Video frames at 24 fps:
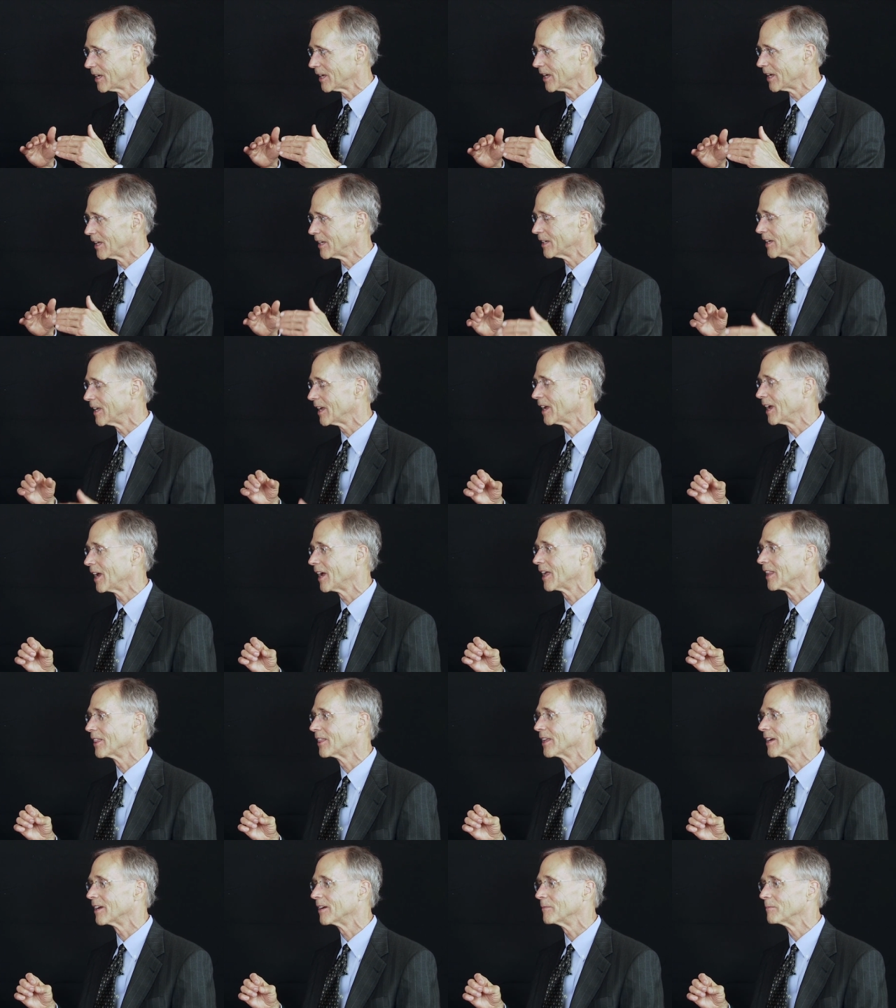again.
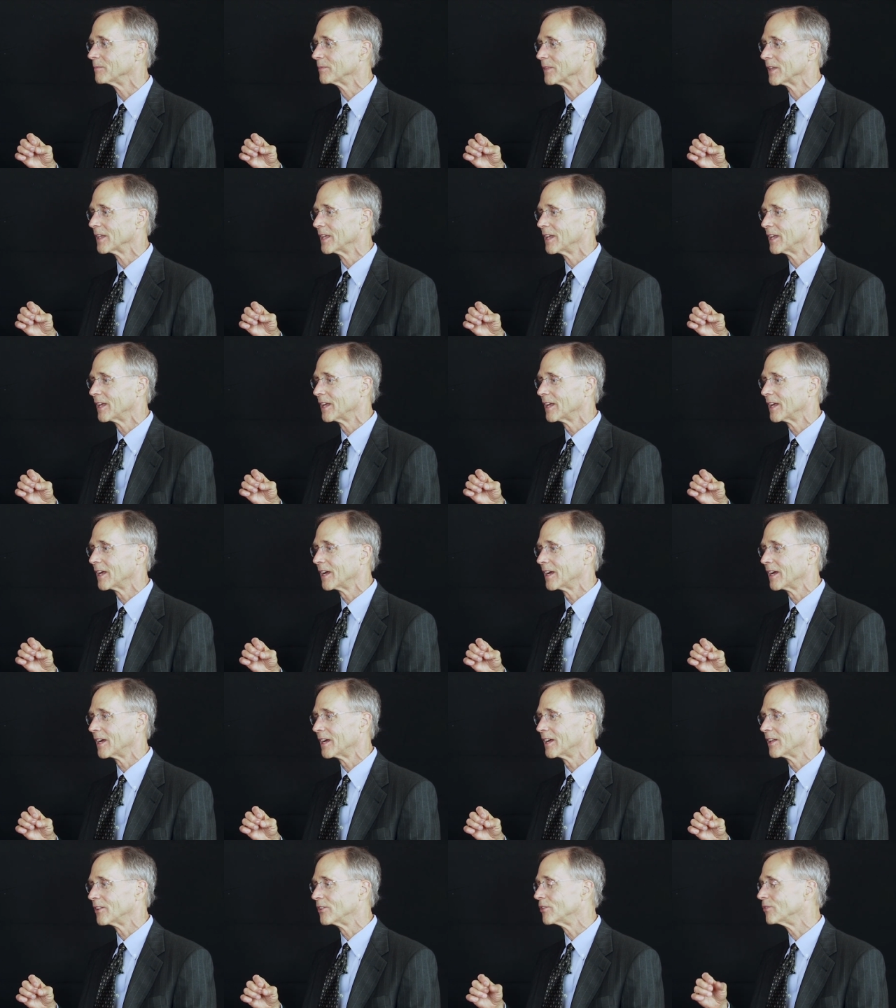And uh,
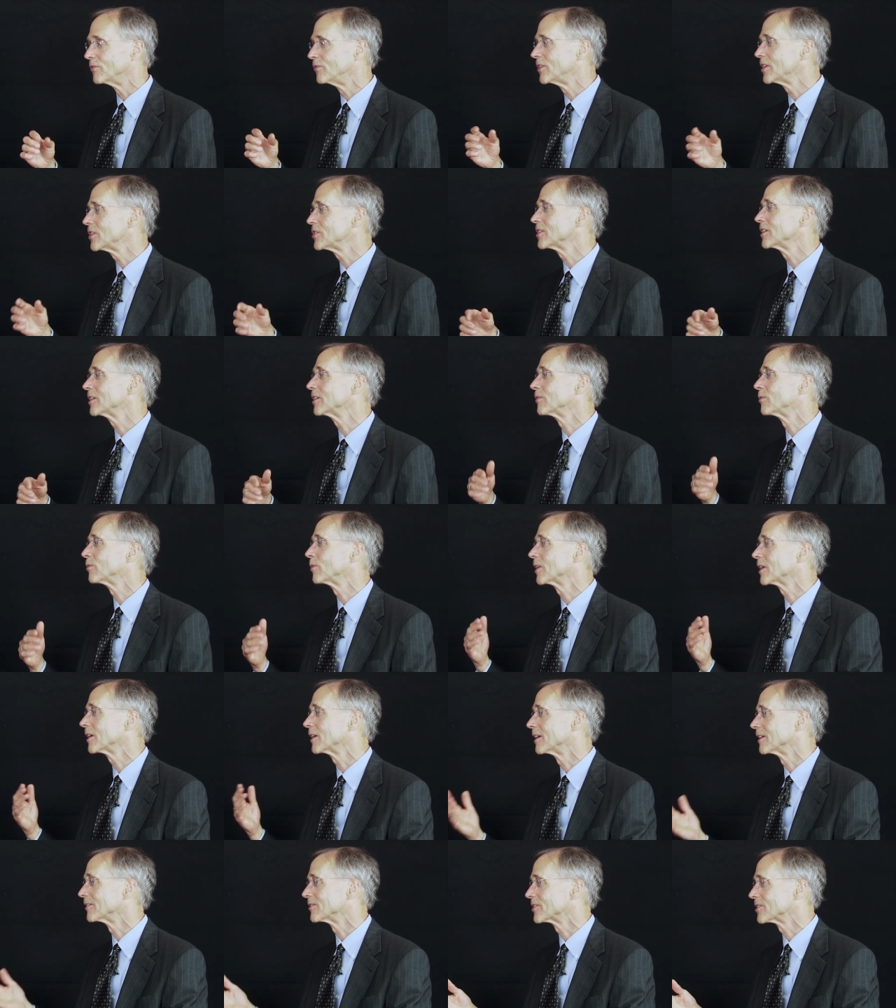uh, the vision of
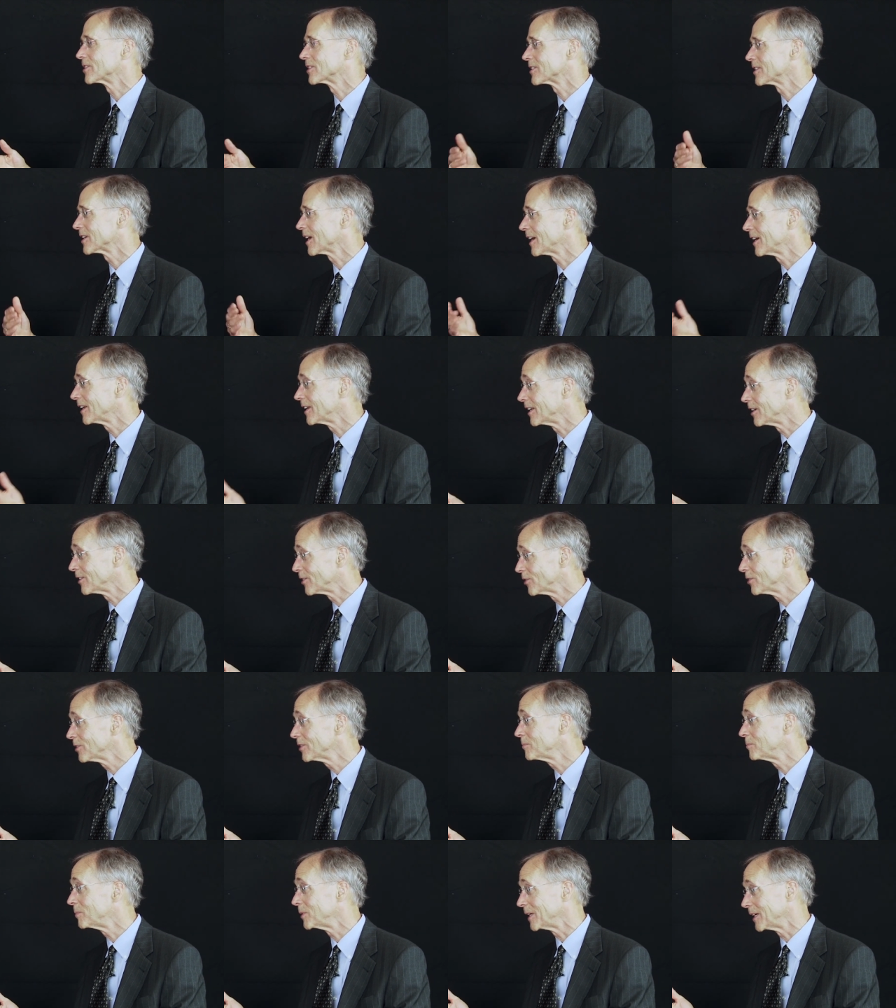what a society
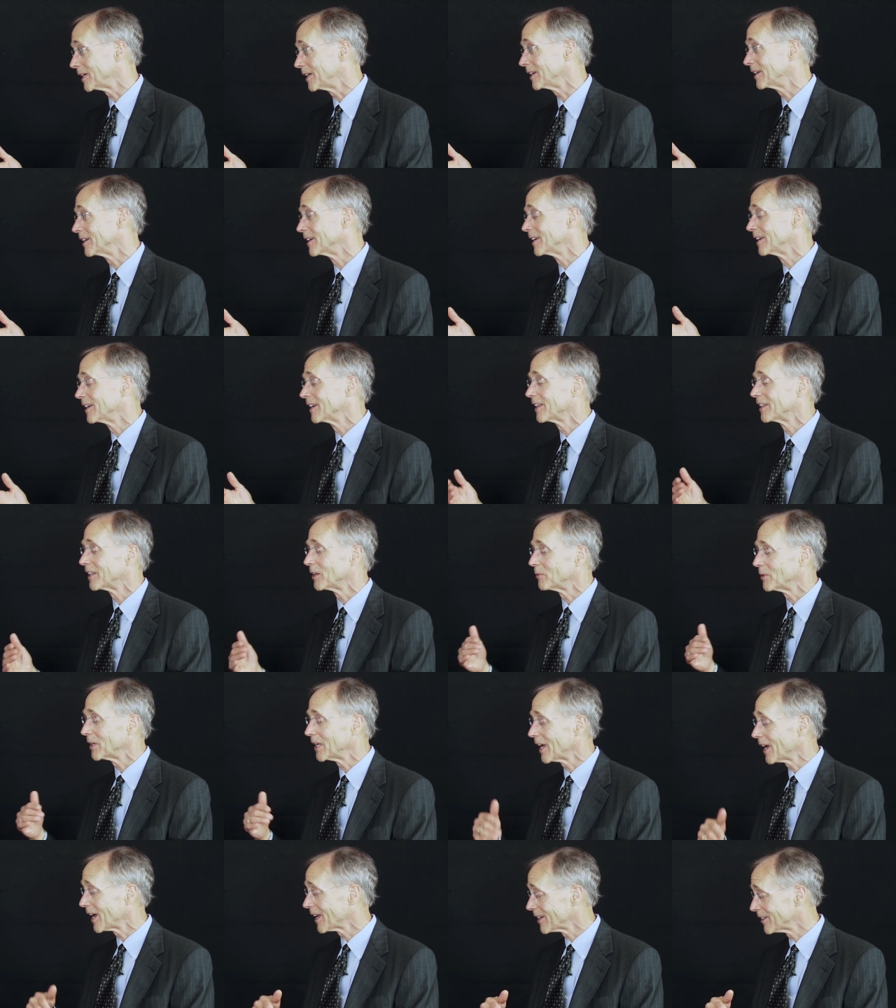could be
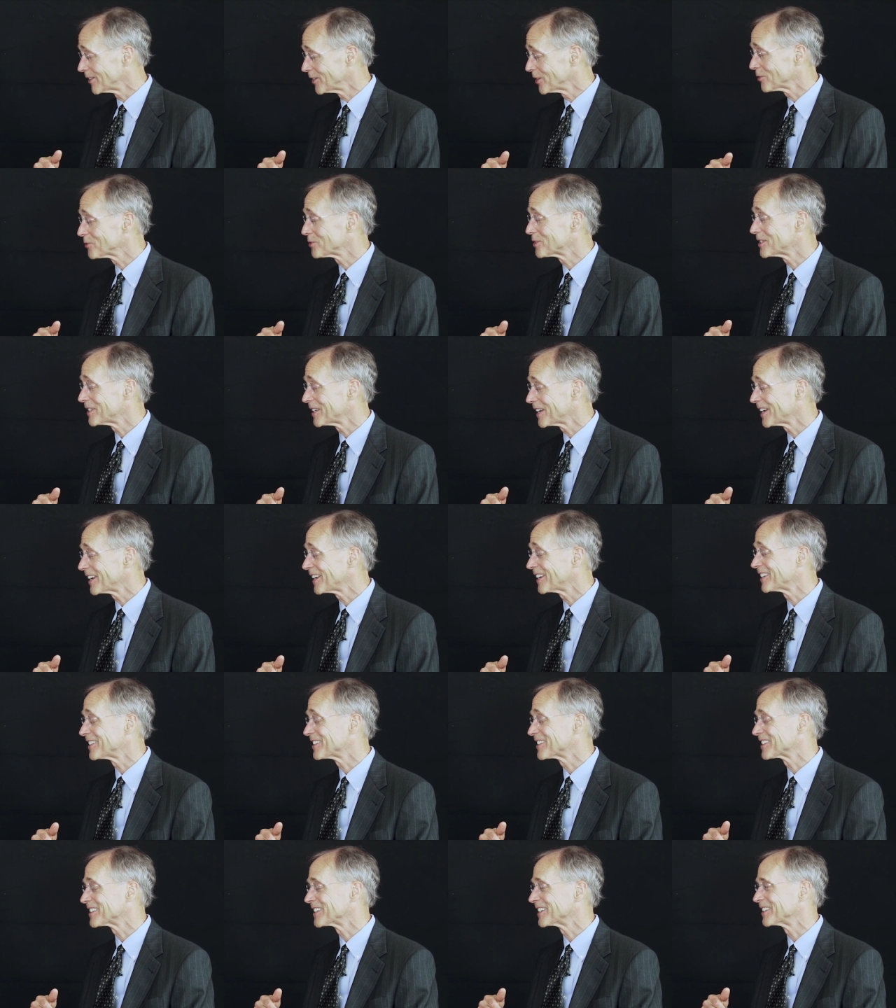that we had in those
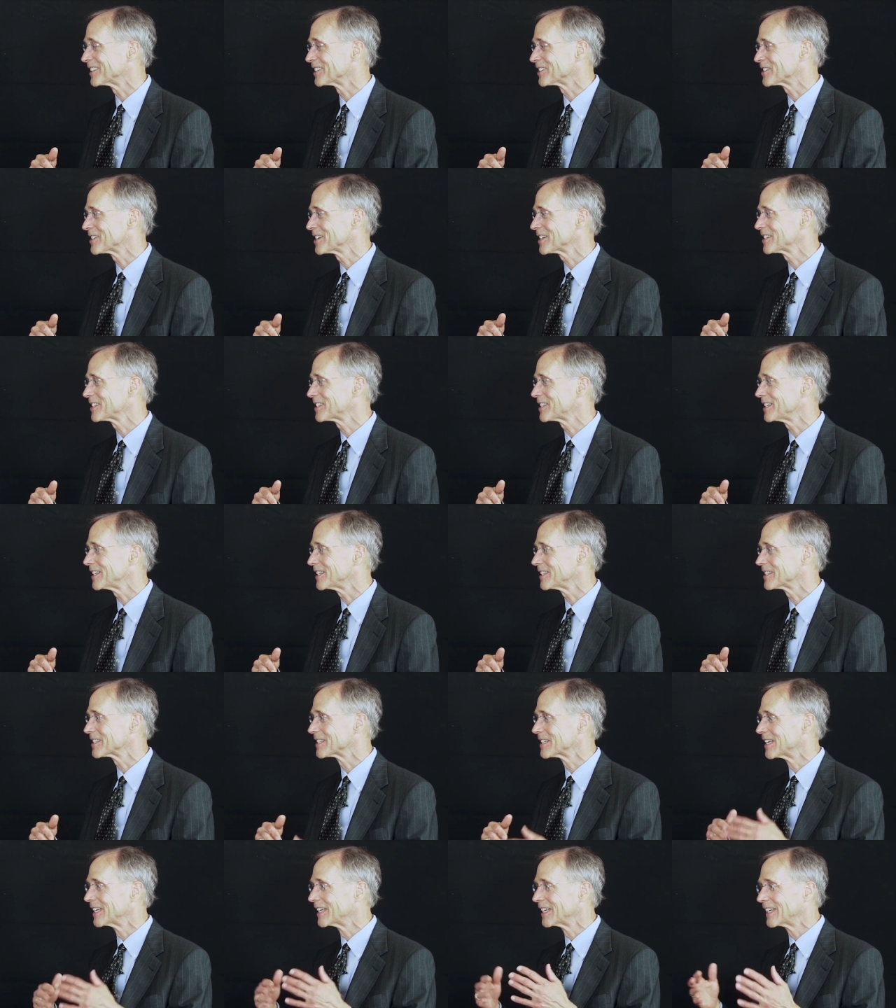days in the
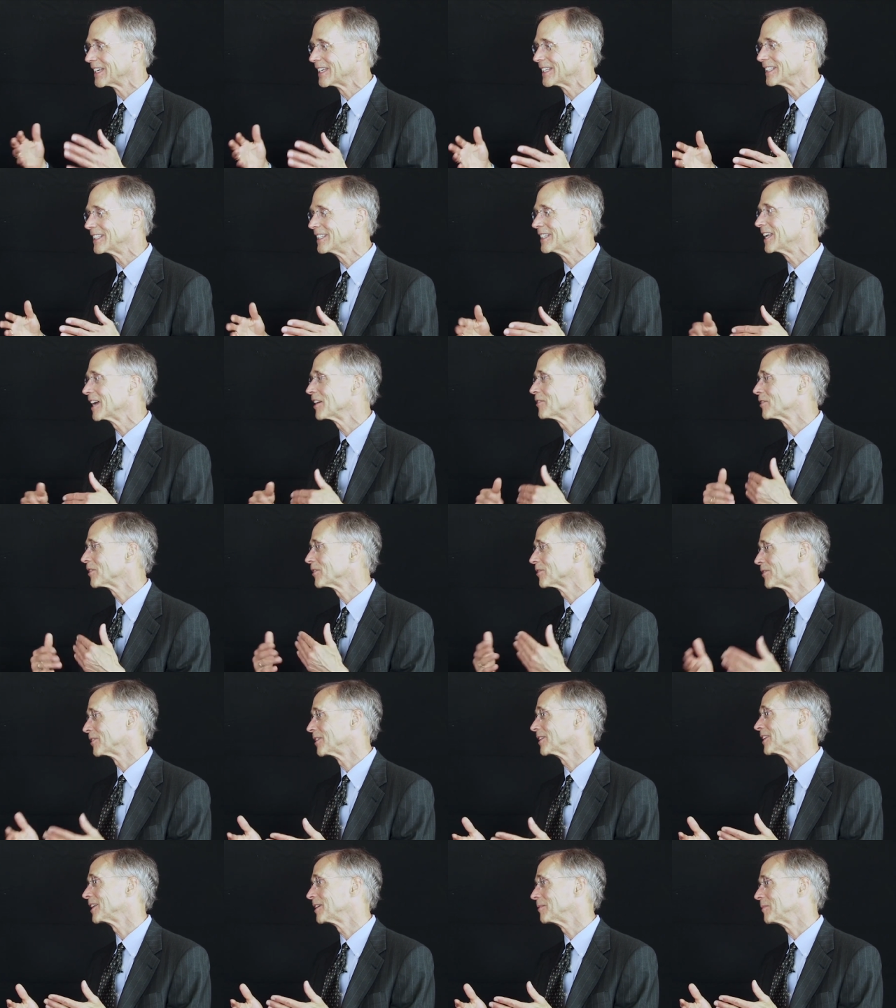sixties never
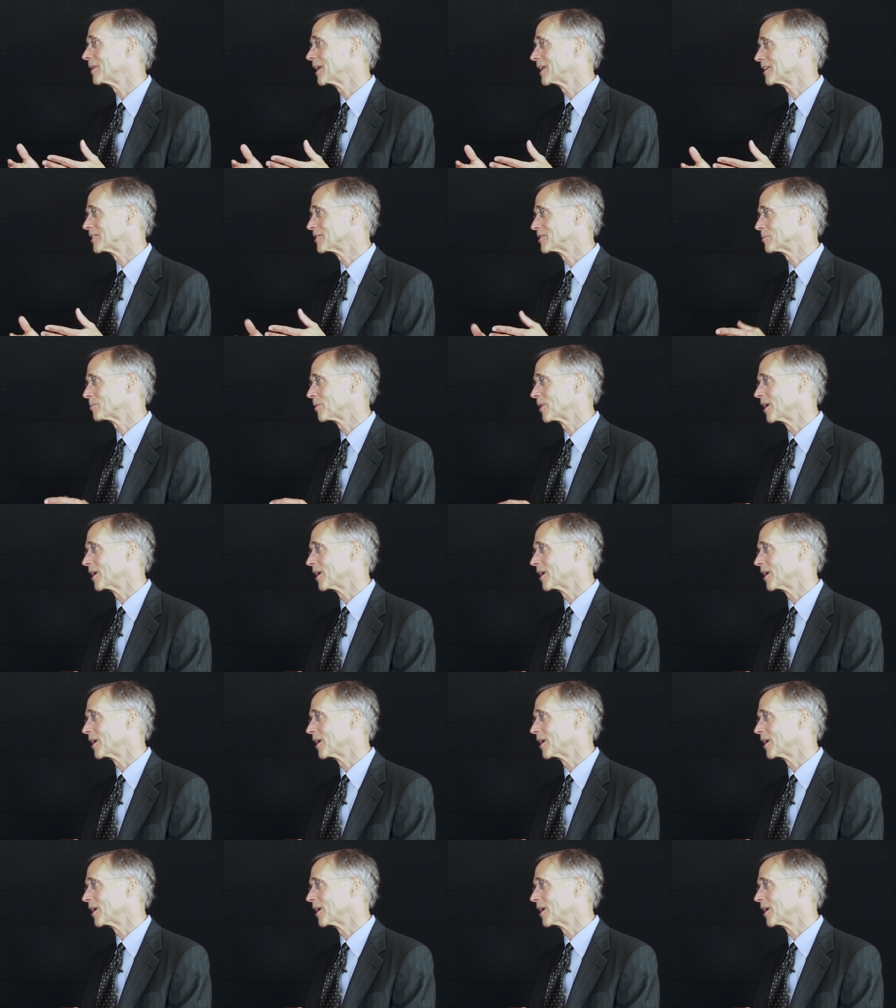really met its